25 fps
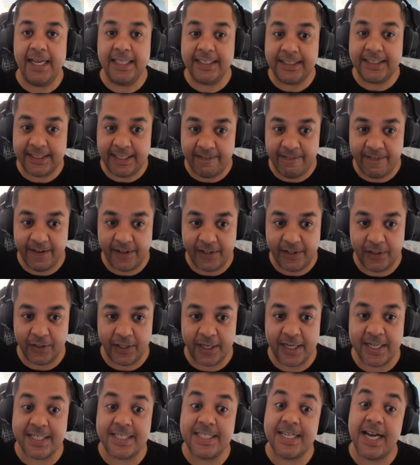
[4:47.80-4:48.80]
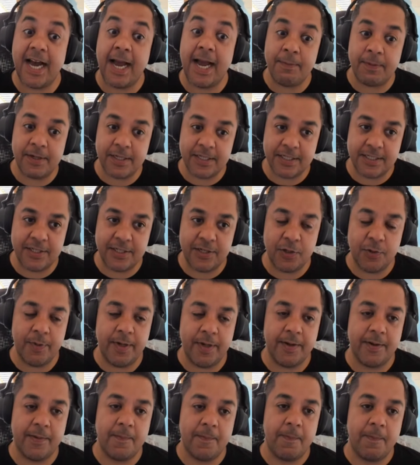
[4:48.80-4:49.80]
It's difficult and it's time
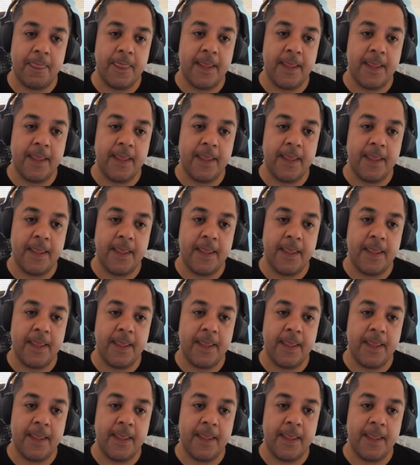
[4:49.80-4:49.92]
consuming.